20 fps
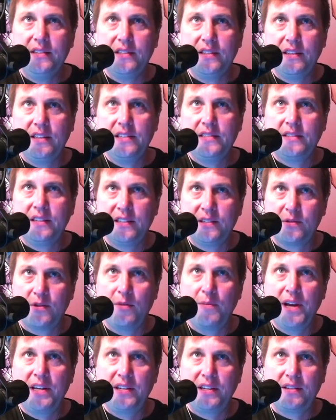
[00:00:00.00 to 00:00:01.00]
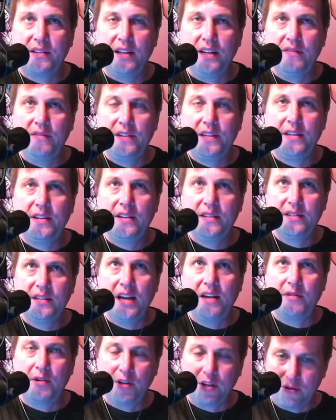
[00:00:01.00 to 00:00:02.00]
at least in his romantic life, he does
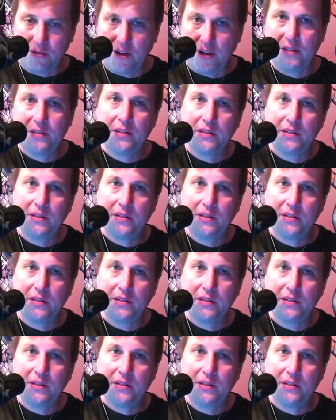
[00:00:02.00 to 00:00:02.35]
have a regret.